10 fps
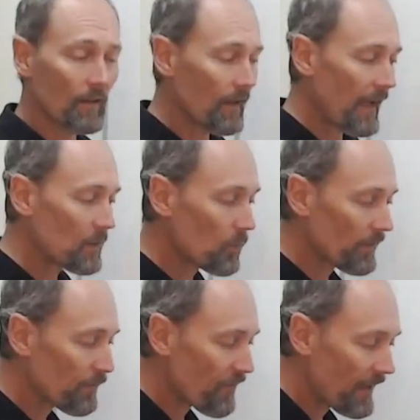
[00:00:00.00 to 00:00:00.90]
And what
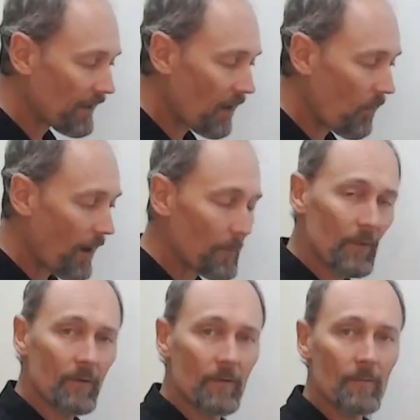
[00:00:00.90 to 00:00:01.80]
if they go
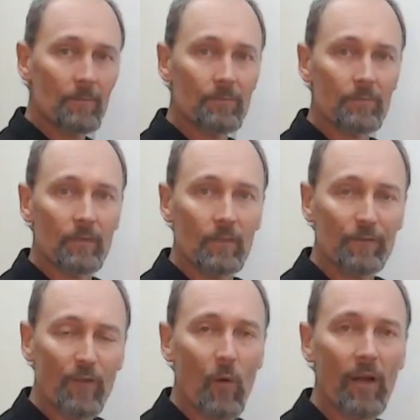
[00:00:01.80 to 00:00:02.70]
up
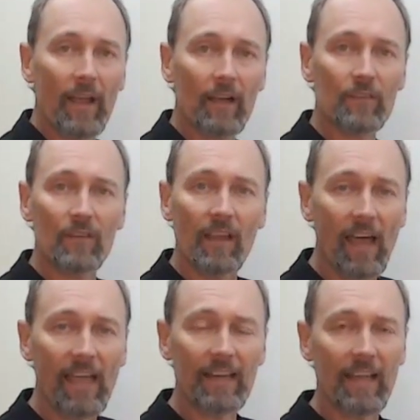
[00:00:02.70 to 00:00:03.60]
4x,
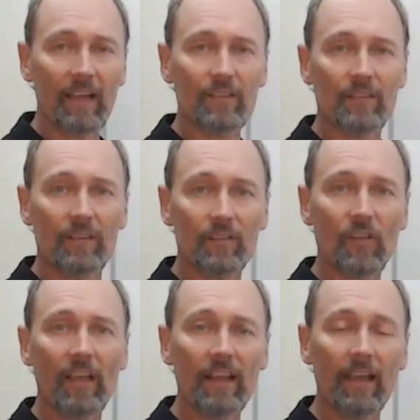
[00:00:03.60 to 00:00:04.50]
8x,
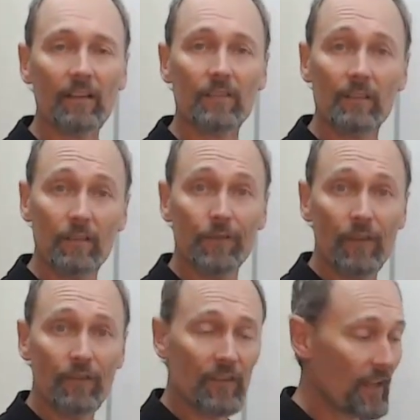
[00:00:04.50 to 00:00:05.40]
10x,
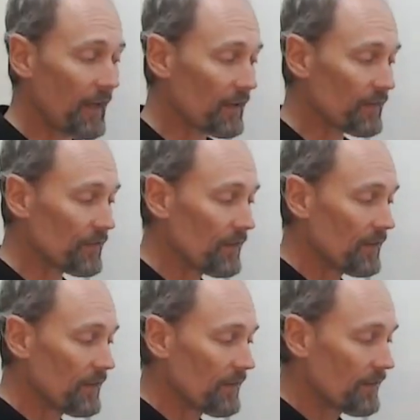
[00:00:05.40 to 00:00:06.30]
50x?
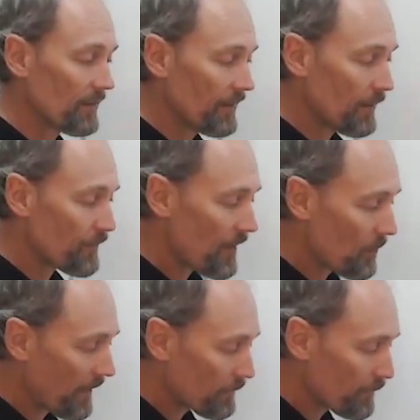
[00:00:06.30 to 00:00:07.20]
If they
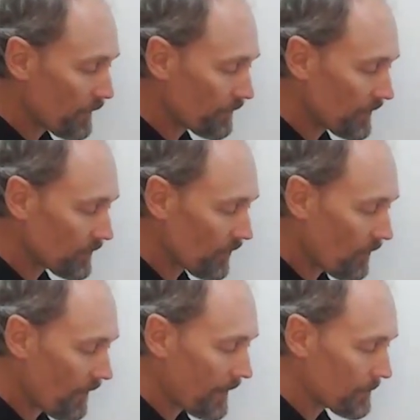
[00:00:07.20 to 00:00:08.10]
went 50
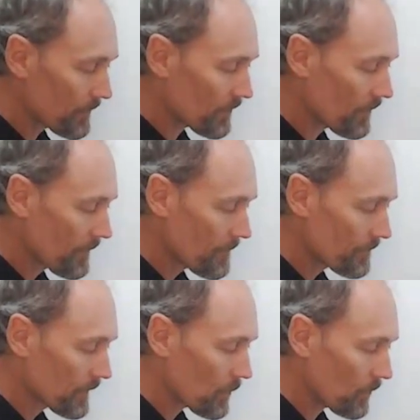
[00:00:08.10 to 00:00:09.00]
times,
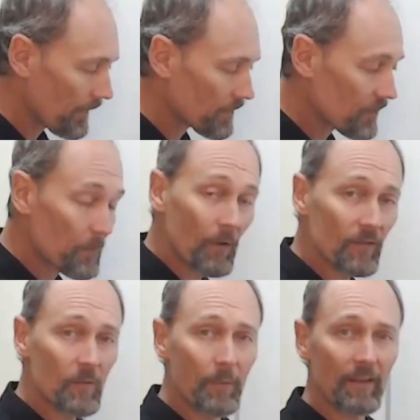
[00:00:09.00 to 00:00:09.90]
well, that's the
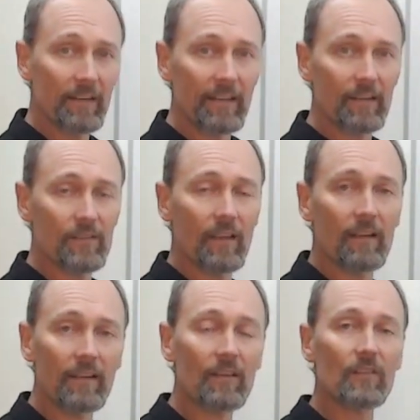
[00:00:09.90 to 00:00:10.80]
possibility, isn't it?
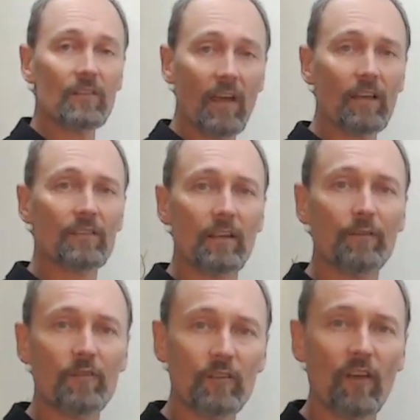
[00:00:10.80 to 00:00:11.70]
That's just if
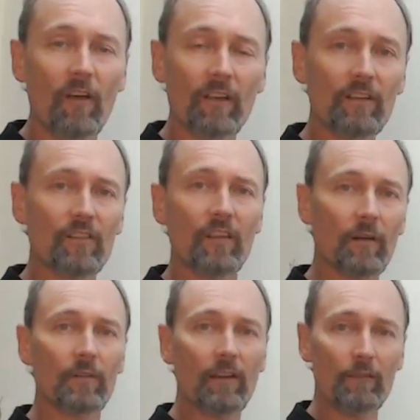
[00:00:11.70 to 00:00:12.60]
the token
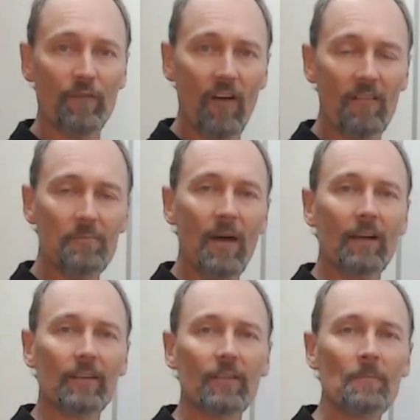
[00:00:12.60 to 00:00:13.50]
settles at
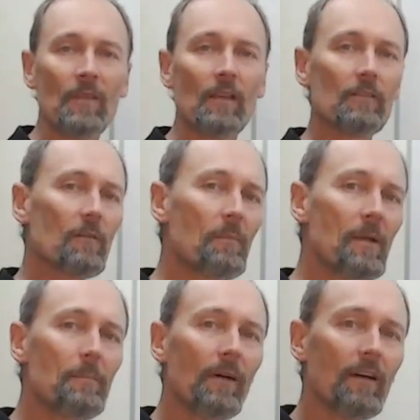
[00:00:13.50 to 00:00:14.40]
$5.
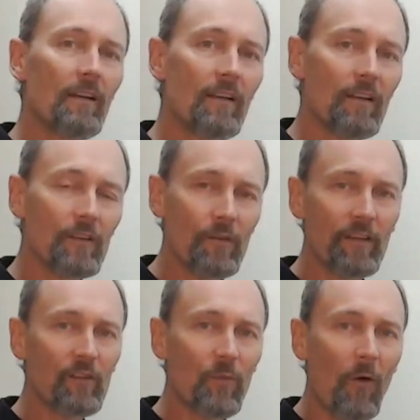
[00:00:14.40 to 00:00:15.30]
Remember,
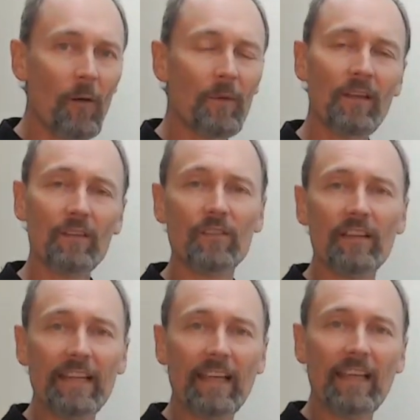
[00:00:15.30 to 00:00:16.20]
Uniswap is
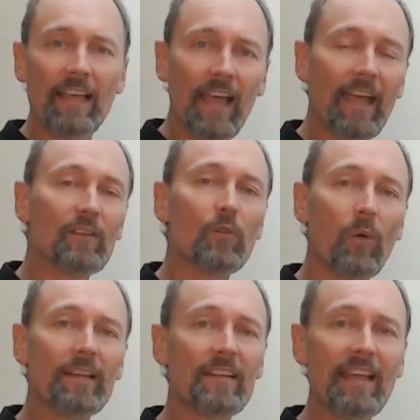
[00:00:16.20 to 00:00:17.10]
sitting at
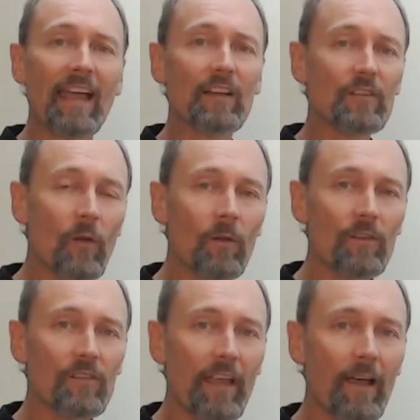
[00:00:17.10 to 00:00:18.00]

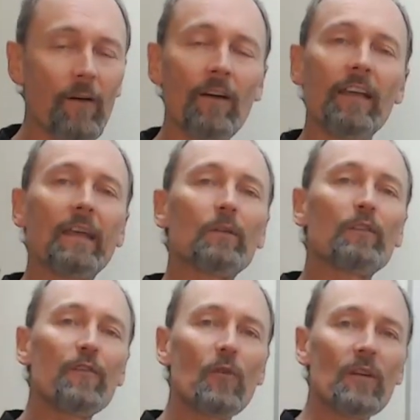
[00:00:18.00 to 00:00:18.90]
$28 now. It was
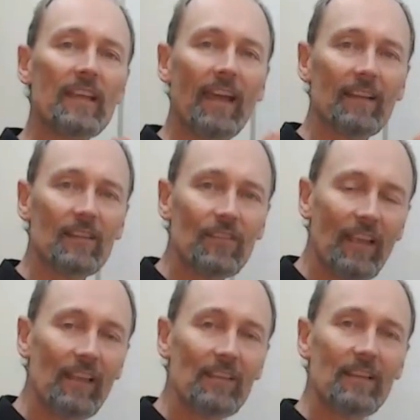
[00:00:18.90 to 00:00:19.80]
48
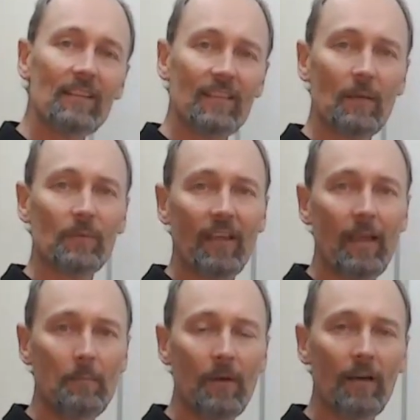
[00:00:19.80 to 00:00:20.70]
cents in
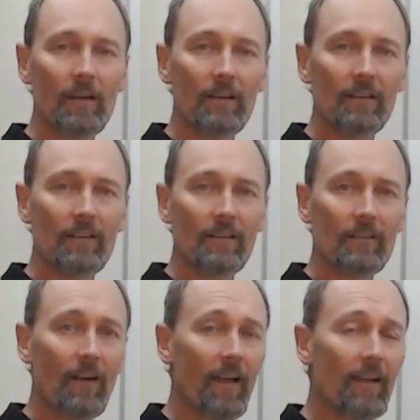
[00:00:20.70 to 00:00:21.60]
September,
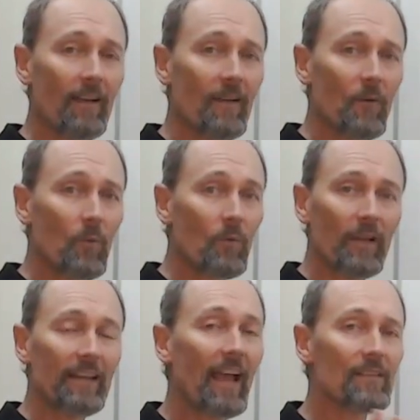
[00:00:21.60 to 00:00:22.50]
right?
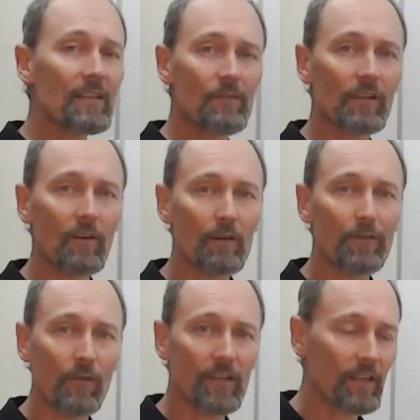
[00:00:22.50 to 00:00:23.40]
It hasn't even gone
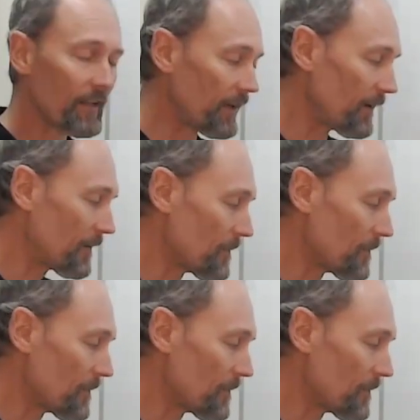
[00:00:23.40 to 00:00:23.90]
for a year.